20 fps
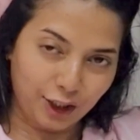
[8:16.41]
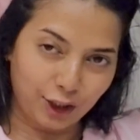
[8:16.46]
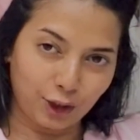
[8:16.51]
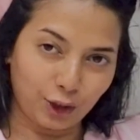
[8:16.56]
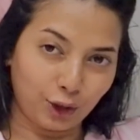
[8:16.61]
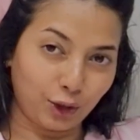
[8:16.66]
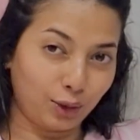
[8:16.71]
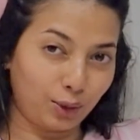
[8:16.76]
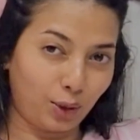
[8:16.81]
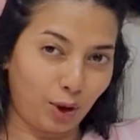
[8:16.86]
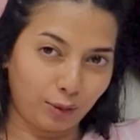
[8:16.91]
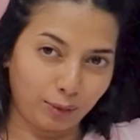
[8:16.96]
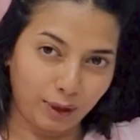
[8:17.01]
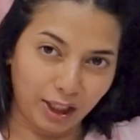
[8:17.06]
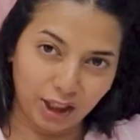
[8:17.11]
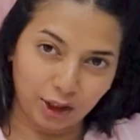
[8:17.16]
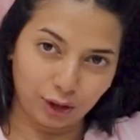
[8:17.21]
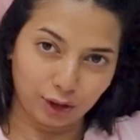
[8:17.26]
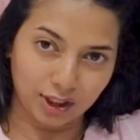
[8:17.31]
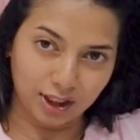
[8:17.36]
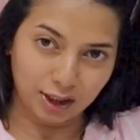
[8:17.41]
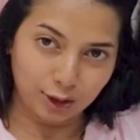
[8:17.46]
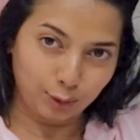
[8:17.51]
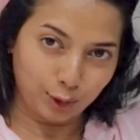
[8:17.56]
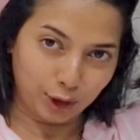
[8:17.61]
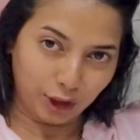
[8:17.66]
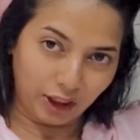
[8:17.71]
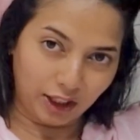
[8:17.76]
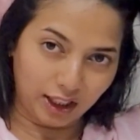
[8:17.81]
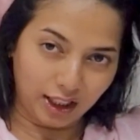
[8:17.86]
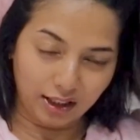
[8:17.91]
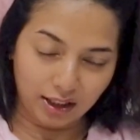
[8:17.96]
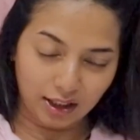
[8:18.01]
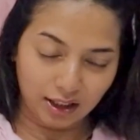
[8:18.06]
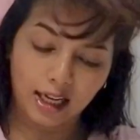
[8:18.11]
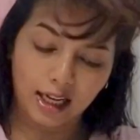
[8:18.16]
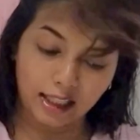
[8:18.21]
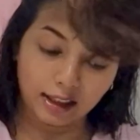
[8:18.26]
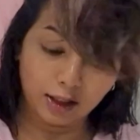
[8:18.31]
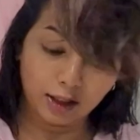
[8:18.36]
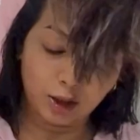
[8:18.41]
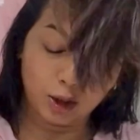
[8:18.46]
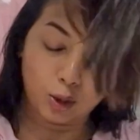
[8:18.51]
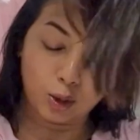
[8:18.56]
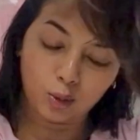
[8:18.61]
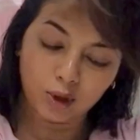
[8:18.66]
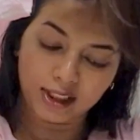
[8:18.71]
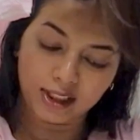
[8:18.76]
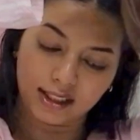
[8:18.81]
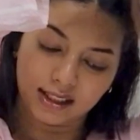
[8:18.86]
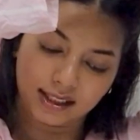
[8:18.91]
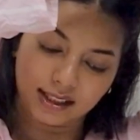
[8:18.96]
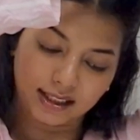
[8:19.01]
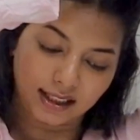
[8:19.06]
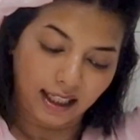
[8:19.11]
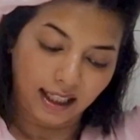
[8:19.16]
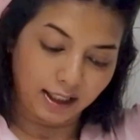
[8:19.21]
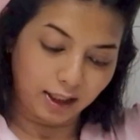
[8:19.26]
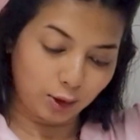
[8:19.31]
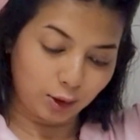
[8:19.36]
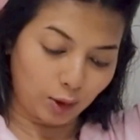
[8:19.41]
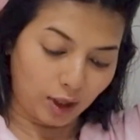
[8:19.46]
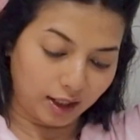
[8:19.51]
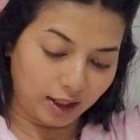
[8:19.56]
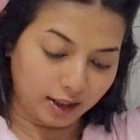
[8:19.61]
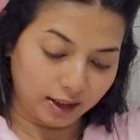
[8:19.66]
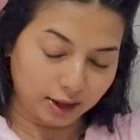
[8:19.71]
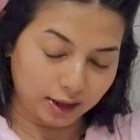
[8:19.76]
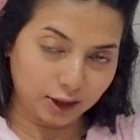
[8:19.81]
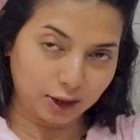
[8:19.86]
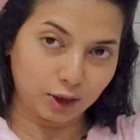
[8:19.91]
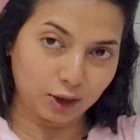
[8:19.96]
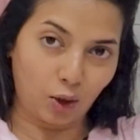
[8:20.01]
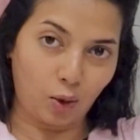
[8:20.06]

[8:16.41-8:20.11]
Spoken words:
on my 30th birthday, and the glow was insane, you guys.